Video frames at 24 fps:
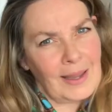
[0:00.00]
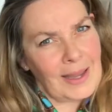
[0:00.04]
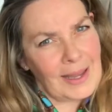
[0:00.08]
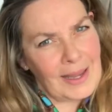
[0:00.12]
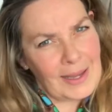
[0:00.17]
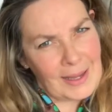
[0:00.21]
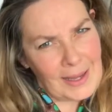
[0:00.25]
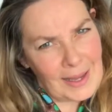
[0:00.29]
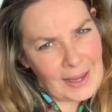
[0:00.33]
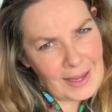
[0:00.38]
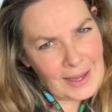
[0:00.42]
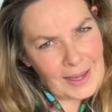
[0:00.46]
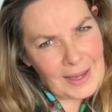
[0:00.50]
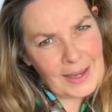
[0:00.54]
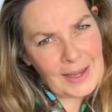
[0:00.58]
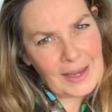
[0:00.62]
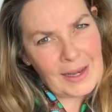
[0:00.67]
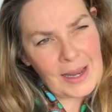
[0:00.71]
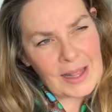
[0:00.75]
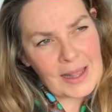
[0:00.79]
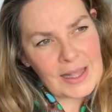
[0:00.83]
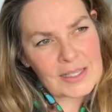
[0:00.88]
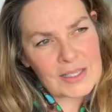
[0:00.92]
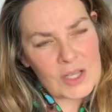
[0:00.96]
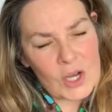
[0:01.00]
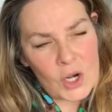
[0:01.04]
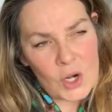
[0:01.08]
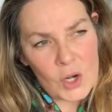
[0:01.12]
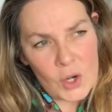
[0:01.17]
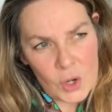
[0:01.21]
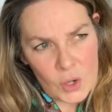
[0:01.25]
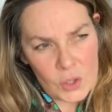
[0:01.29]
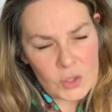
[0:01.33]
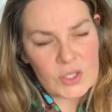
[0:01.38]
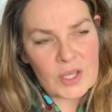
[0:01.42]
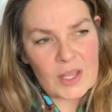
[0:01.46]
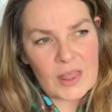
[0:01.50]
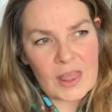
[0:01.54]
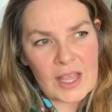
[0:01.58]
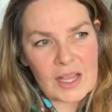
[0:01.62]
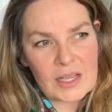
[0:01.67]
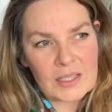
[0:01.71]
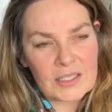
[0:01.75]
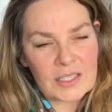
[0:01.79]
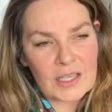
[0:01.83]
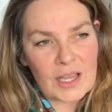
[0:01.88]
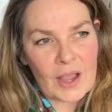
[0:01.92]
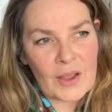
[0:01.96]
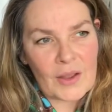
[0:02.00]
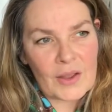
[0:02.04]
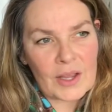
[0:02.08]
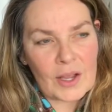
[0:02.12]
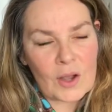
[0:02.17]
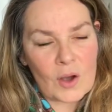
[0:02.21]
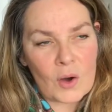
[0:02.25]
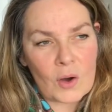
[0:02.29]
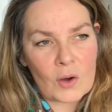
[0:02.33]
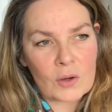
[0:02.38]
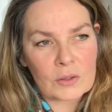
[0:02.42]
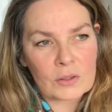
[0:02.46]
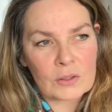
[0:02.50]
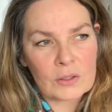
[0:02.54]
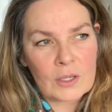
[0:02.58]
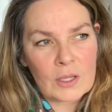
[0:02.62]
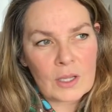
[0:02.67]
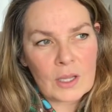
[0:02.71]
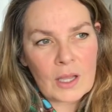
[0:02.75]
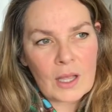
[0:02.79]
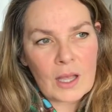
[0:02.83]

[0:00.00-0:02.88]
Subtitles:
It, you know, there's a lot of things going on